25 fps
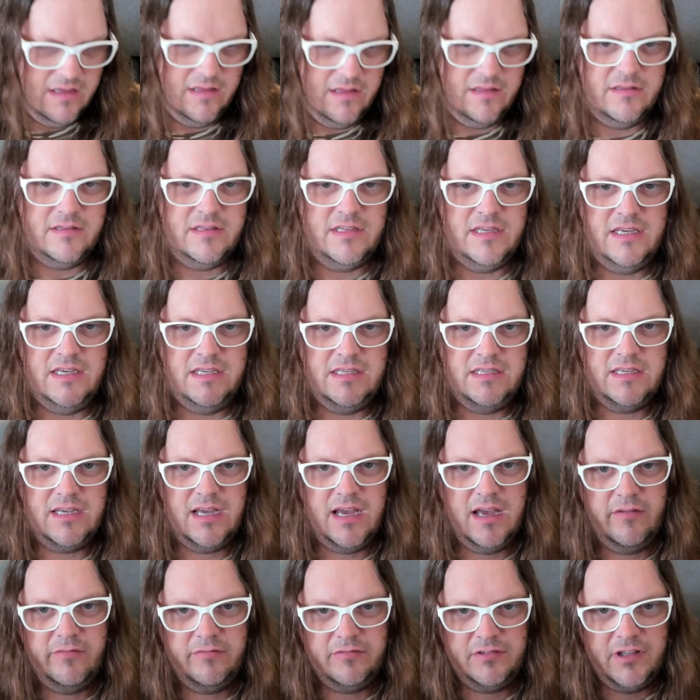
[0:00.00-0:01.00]
These
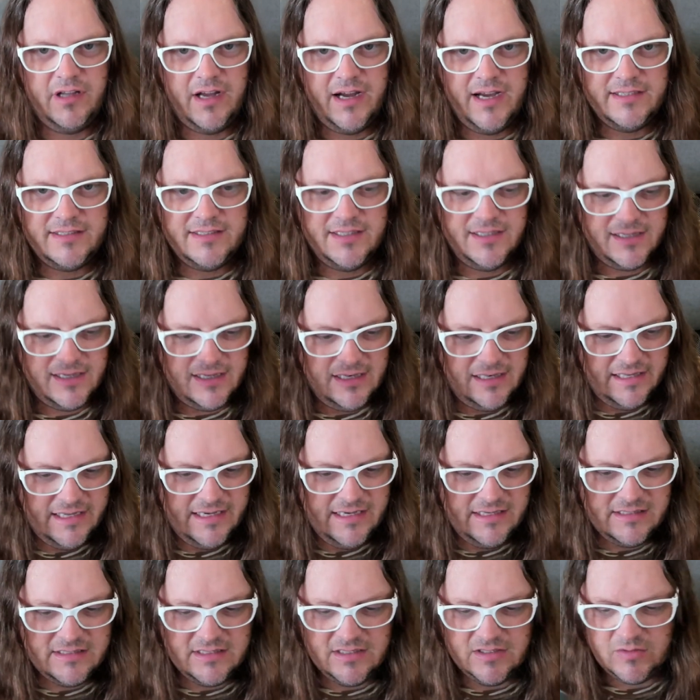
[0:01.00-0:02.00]
have lighter
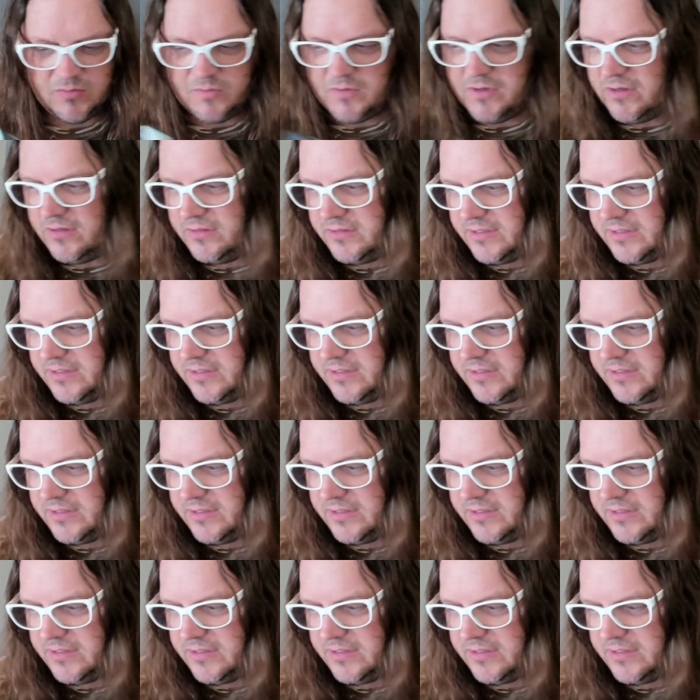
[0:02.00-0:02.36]
cleats as well.